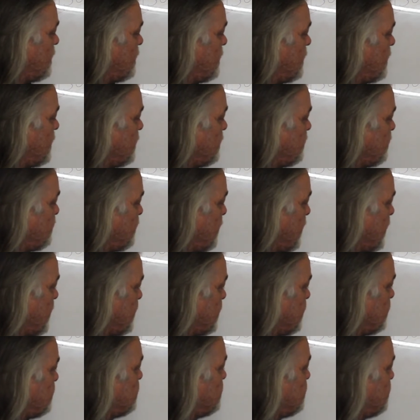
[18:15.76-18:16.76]
in
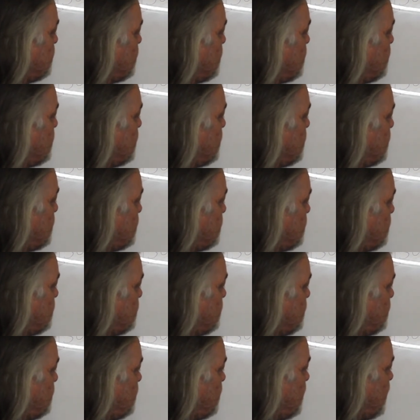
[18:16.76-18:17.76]
China
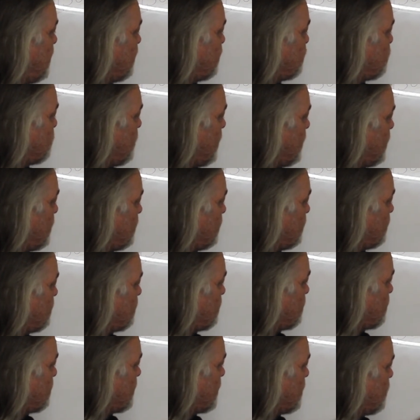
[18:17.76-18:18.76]
as well.
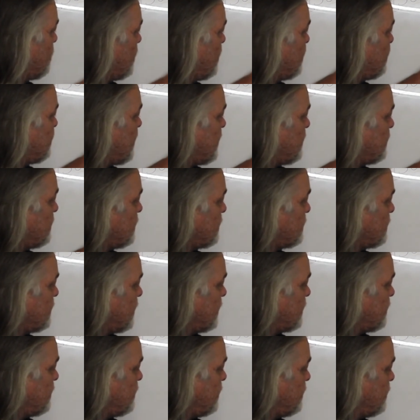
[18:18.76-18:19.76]
What does that look
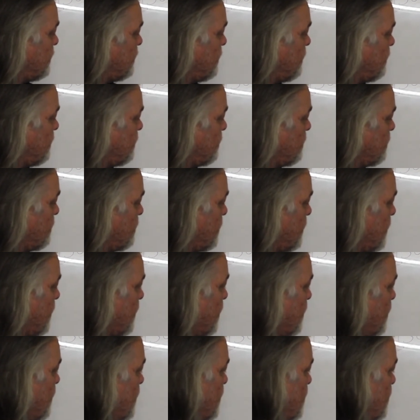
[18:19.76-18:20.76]
like to you?
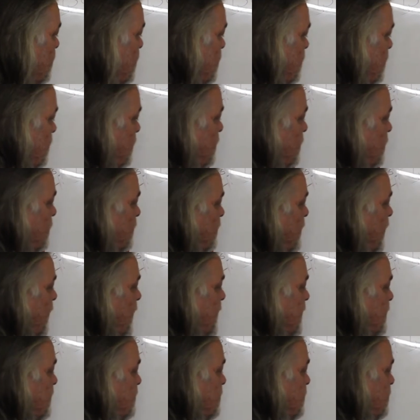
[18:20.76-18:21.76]

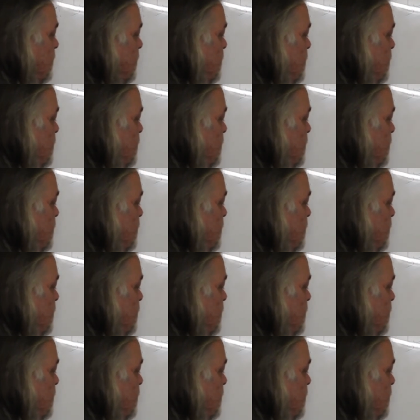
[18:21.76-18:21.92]
That